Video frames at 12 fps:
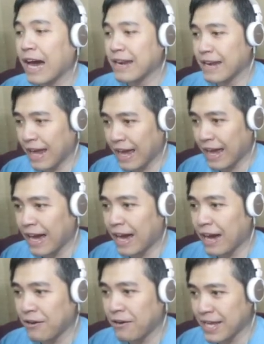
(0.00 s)

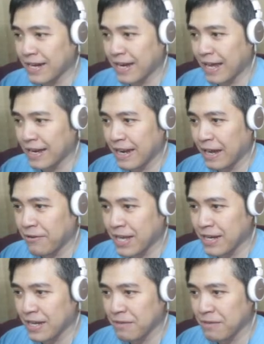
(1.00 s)
now I can